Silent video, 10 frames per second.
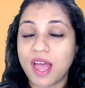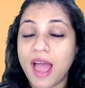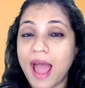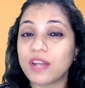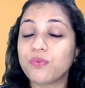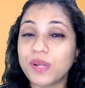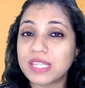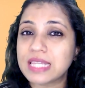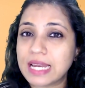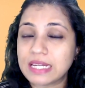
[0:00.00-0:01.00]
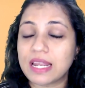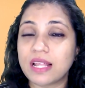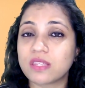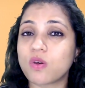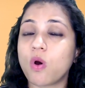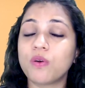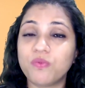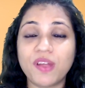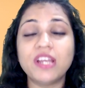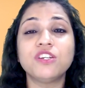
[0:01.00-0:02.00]
At which sentence or
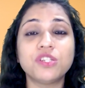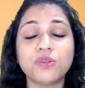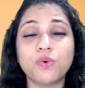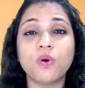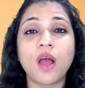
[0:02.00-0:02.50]
when do you